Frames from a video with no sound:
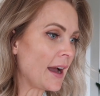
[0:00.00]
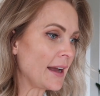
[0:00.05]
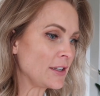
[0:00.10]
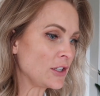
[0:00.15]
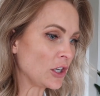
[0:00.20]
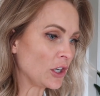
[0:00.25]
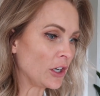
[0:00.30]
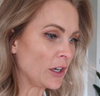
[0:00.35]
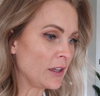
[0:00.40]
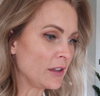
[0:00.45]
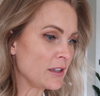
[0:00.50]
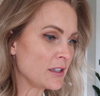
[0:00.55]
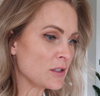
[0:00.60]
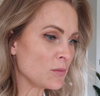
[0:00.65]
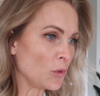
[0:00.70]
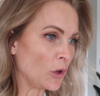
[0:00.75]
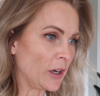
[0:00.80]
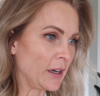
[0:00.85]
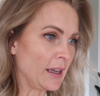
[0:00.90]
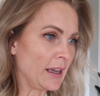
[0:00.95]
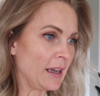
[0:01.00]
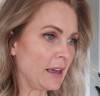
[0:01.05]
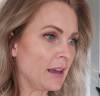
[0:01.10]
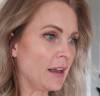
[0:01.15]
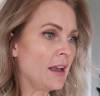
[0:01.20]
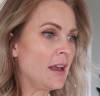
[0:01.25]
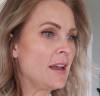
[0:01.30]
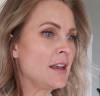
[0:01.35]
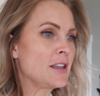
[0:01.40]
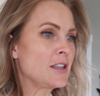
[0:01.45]
I took her in this
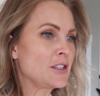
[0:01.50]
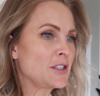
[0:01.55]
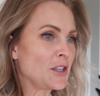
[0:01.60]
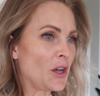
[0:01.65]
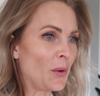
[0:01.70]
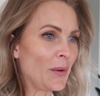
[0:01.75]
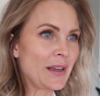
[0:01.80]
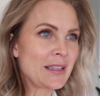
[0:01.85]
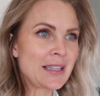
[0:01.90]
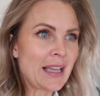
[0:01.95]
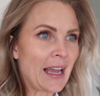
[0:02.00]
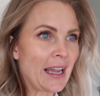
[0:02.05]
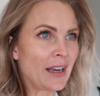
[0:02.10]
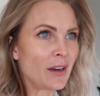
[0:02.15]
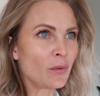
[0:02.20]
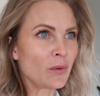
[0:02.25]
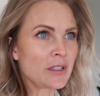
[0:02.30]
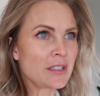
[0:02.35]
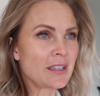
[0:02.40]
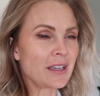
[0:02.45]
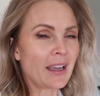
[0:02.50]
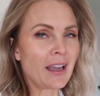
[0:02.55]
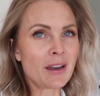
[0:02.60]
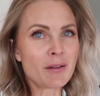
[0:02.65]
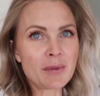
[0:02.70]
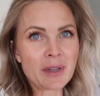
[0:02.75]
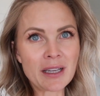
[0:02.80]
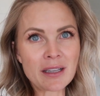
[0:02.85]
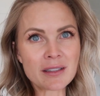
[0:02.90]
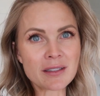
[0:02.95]
morning. So excited once
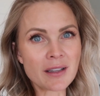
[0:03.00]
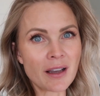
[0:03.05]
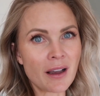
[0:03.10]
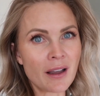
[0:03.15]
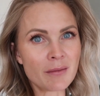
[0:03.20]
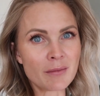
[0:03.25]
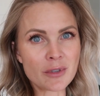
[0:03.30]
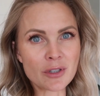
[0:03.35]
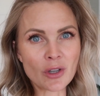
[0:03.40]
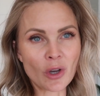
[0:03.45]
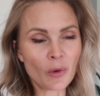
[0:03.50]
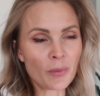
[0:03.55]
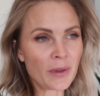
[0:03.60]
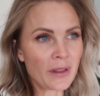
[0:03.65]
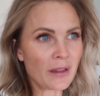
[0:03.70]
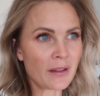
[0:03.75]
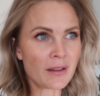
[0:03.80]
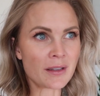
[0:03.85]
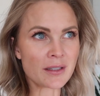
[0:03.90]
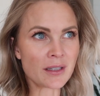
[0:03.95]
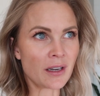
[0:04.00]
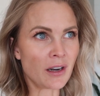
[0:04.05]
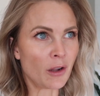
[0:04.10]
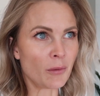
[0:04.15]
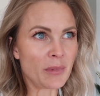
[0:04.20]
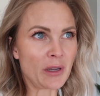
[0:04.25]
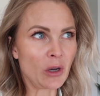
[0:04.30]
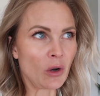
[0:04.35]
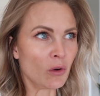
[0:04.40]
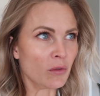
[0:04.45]
again, because I'm just hoping that this can
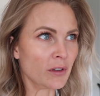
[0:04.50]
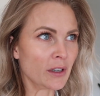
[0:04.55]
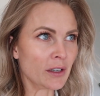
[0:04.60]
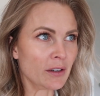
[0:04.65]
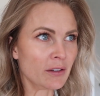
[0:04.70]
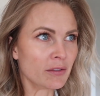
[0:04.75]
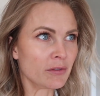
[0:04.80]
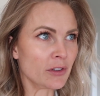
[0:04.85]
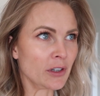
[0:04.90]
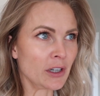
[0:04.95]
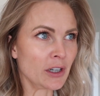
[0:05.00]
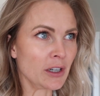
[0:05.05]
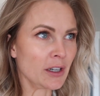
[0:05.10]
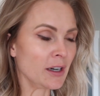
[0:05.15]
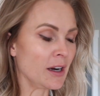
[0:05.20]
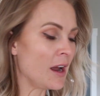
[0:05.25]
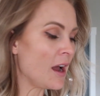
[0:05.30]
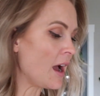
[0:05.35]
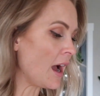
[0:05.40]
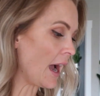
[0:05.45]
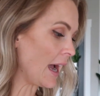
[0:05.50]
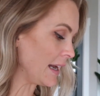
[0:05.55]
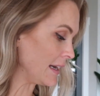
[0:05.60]
all be over for her.